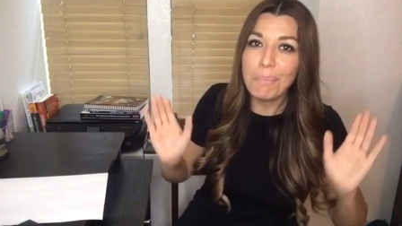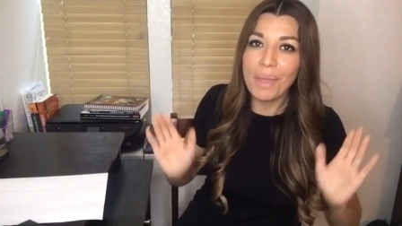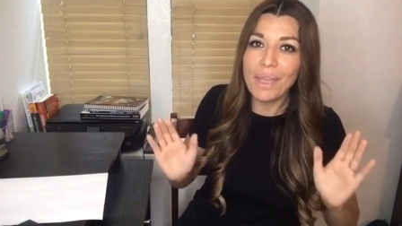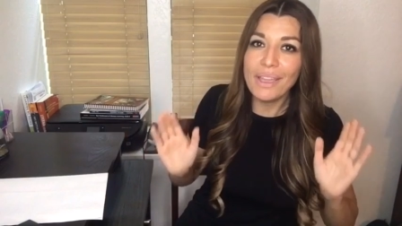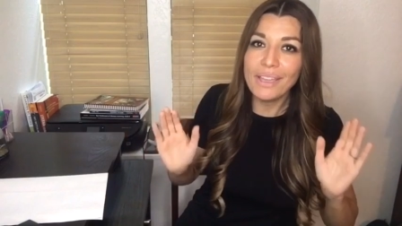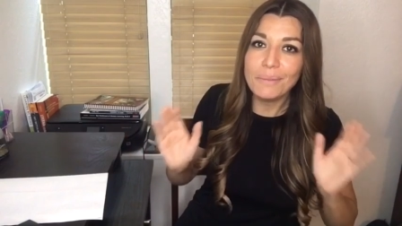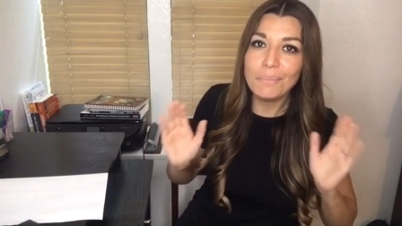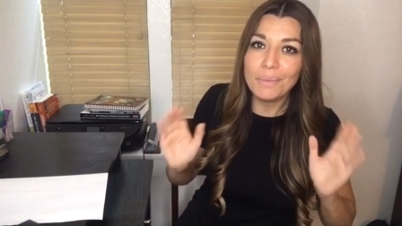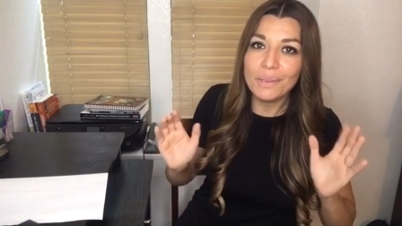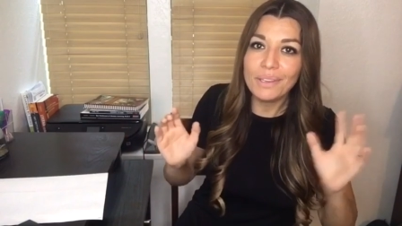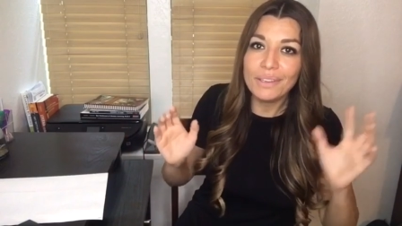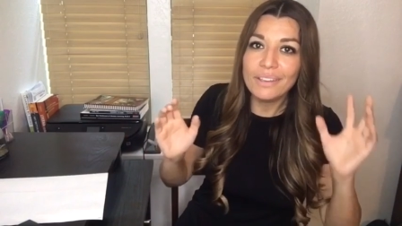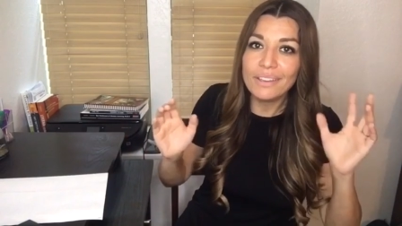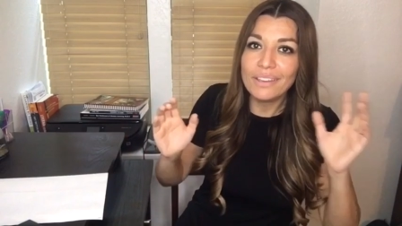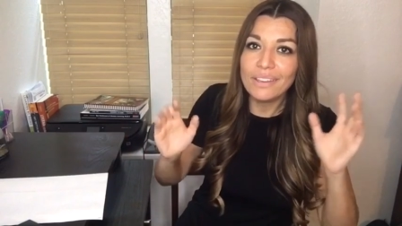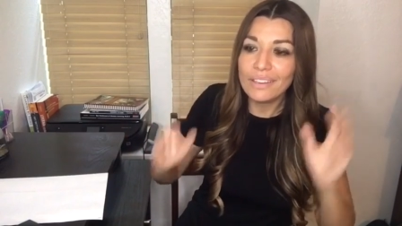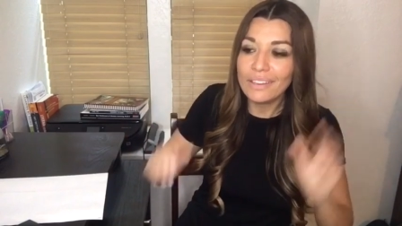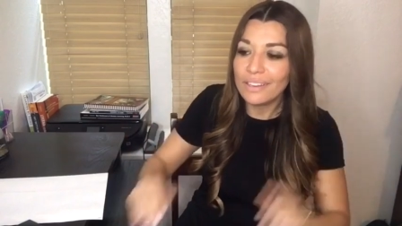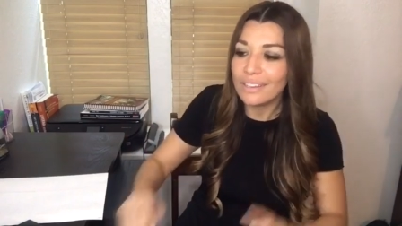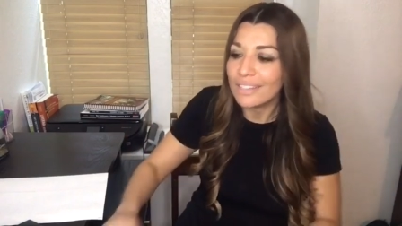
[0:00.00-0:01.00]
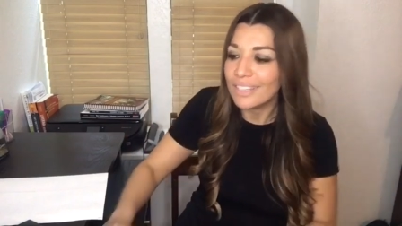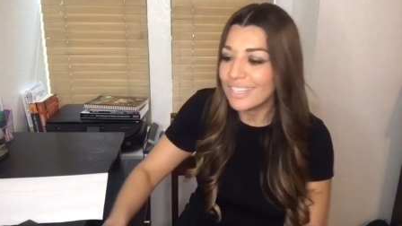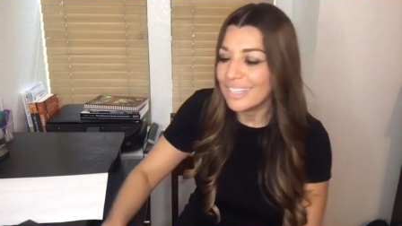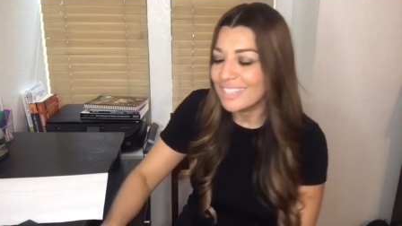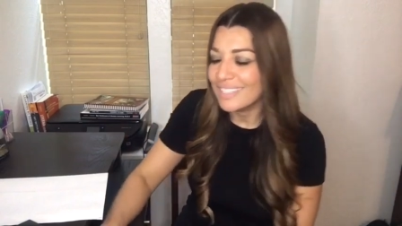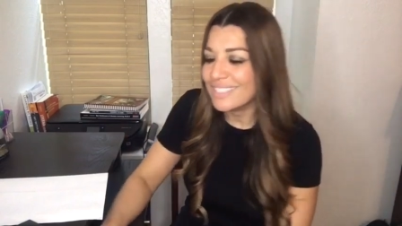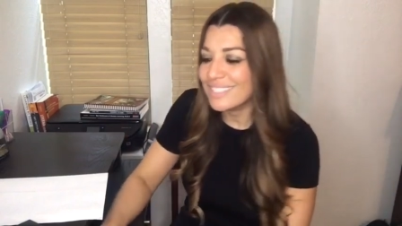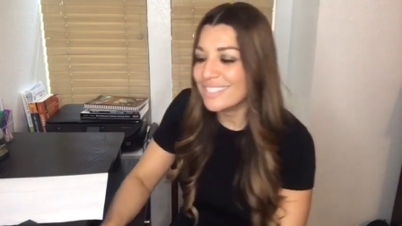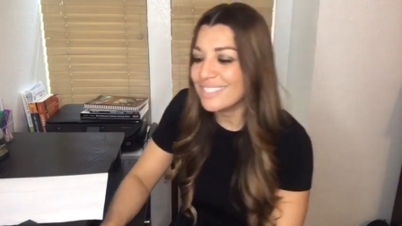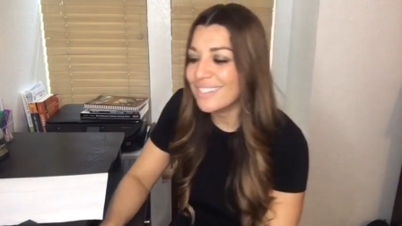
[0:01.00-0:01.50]
baby.
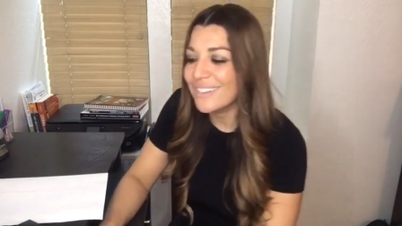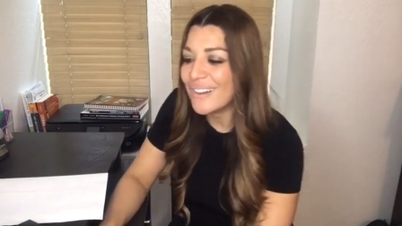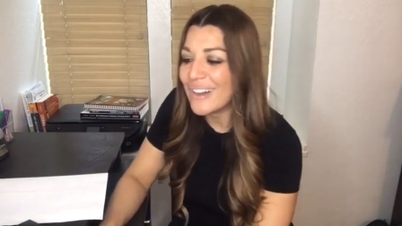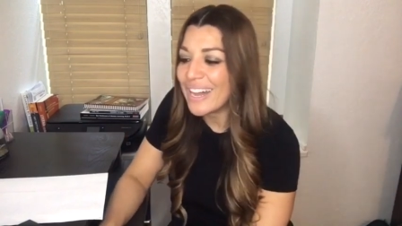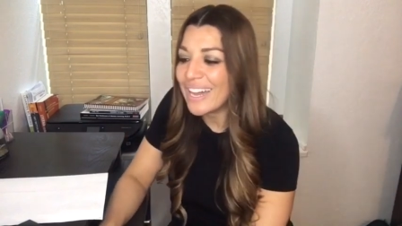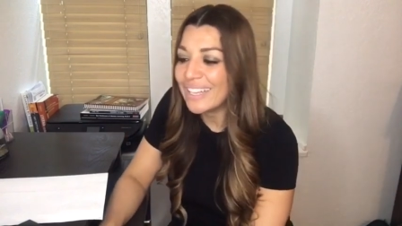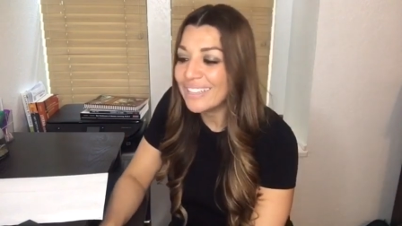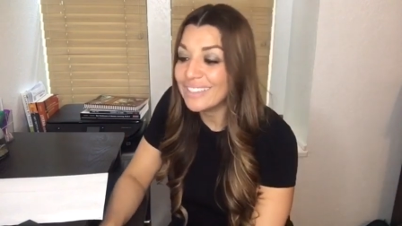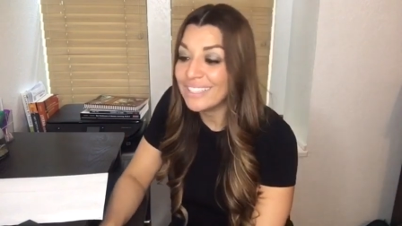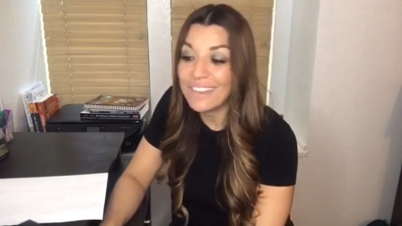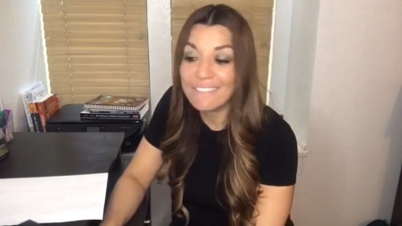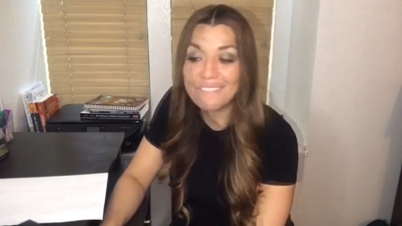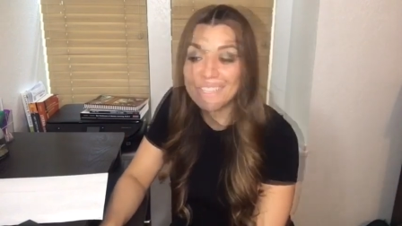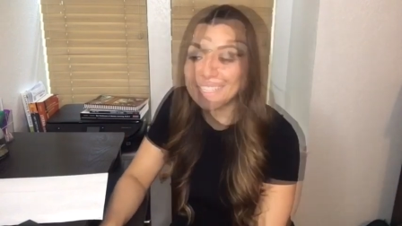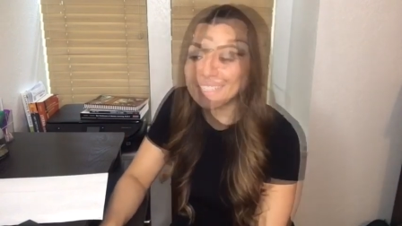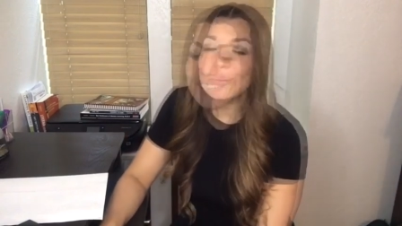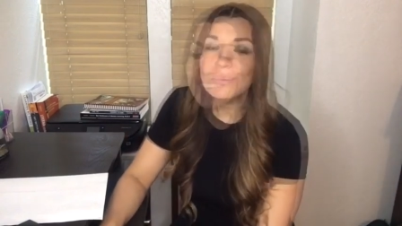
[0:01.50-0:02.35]
So I love it.